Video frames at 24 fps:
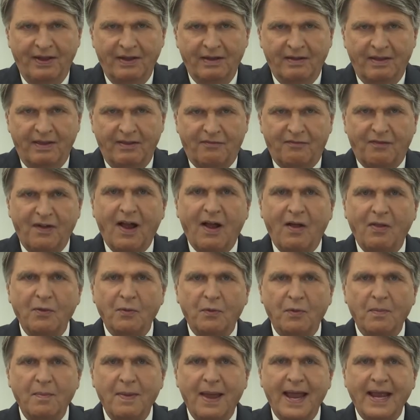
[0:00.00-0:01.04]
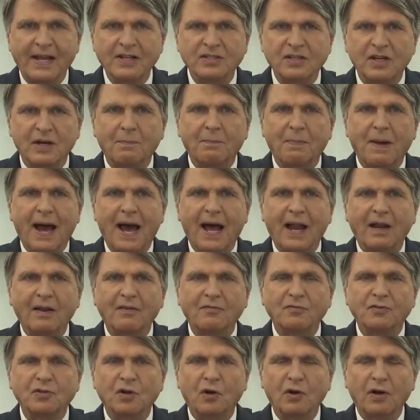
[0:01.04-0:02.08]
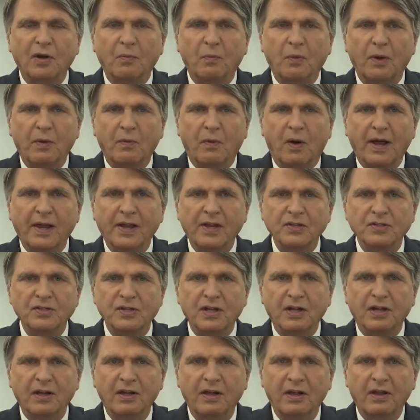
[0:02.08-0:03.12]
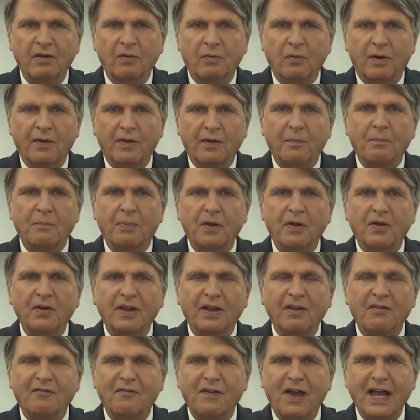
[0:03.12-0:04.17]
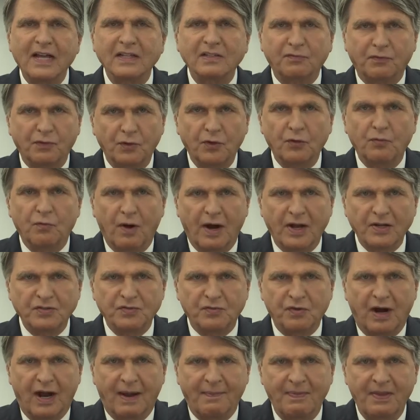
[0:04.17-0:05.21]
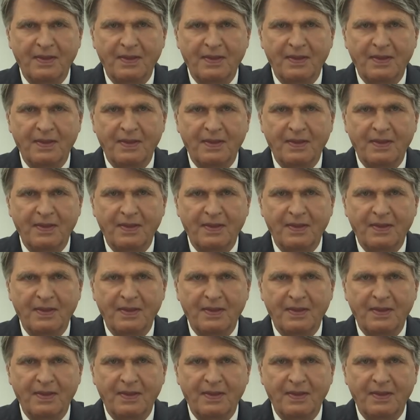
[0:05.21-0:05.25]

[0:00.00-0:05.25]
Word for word: They found the remains in a pile of dirt in Wewahitchka where they're building a fast food restaurant.